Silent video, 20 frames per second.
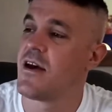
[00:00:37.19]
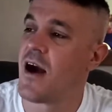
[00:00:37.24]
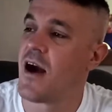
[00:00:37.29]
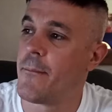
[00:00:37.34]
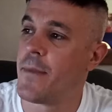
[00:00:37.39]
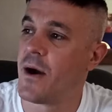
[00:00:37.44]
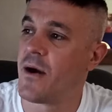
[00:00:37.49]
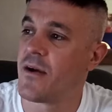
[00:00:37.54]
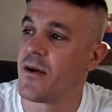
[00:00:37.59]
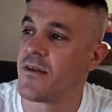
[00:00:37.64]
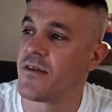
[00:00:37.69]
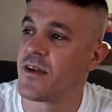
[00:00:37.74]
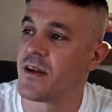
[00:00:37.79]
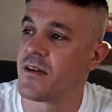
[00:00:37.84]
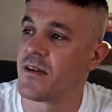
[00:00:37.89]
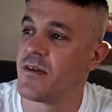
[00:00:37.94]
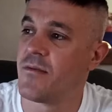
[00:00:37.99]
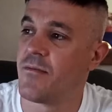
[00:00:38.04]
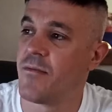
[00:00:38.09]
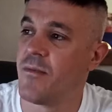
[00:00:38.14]
But I think
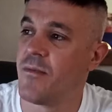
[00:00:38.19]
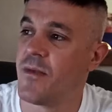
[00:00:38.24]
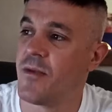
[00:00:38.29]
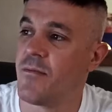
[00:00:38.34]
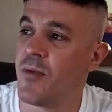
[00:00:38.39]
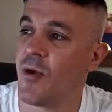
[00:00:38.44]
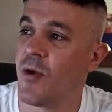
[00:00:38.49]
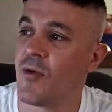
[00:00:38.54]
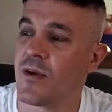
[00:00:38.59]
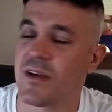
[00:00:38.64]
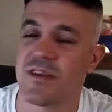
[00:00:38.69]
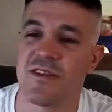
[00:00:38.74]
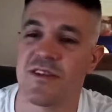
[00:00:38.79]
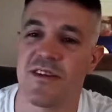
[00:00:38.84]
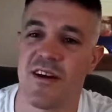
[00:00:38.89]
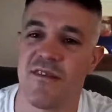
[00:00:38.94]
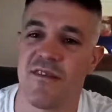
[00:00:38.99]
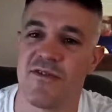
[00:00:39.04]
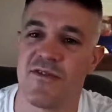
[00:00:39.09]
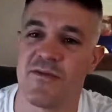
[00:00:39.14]
the boring
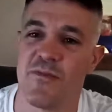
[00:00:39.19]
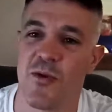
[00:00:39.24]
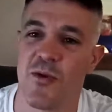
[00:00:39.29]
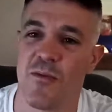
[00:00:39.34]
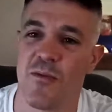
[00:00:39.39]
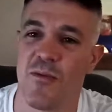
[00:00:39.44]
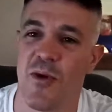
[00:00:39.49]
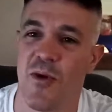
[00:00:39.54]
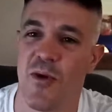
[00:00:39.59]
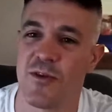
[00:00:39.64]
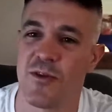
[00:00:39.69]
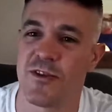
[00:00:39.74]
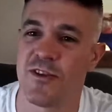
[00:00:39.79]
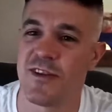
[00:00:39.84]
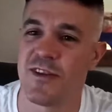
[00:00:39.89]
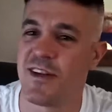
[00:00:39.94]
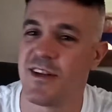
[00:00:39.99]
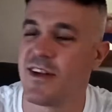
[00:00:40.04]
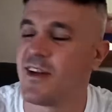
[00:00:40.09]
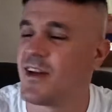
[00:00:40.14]
stuff is more
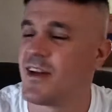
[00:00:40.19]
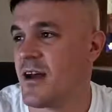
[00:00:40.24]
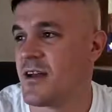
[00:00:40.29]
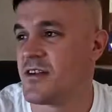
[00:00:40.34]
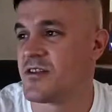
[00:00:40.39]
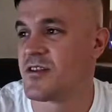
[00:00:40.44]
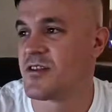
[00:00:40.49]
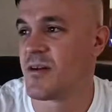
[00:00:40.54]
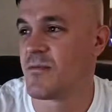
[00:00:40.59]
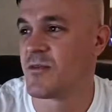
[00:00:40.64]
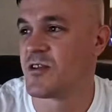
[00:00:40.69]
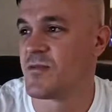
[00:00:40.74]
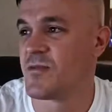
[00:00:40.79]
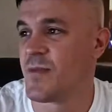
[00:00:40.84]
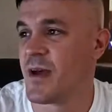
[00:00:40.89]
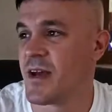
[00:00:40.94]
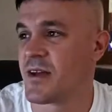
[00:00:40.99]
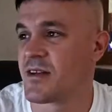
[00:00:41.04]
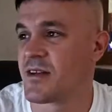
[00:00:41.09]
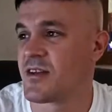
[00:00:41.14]
important in some
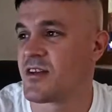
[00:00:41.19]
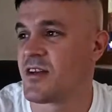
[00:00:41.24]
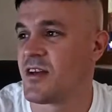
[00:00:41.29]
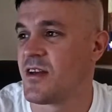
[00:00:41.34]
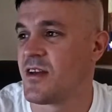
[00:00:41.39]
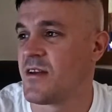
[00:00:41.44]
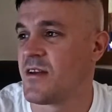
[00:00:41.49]
respects,